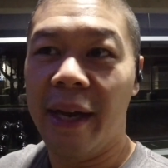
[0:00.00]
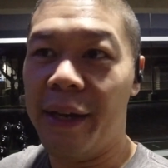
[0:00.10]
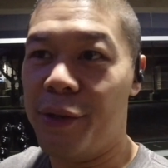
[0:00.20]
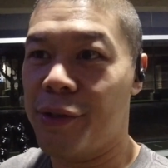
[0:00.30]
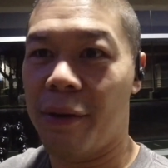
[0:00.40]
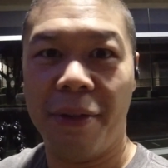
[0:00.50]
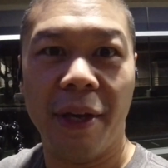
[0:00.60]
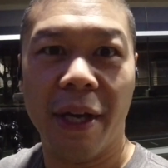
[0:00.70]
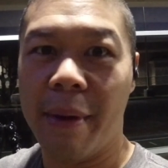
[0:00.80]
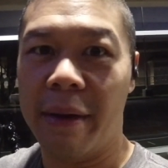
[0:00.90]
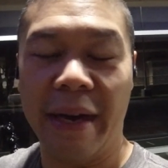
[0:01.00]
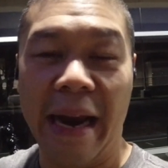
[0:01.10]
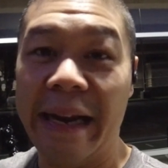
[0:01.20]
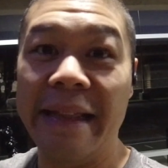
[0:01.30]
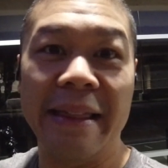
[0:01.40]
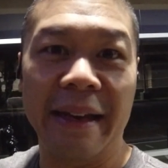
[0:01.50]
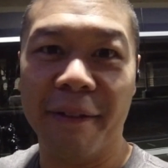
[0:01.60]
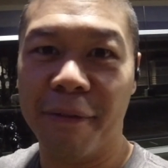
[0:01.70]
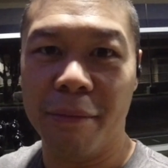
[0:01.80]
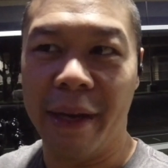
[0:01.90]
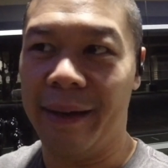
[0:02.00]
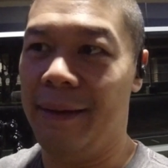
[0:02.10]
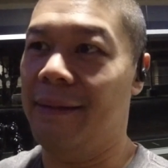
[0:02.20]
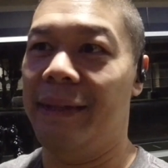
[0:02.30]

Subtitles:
and you start thinking about anything from, like, you know,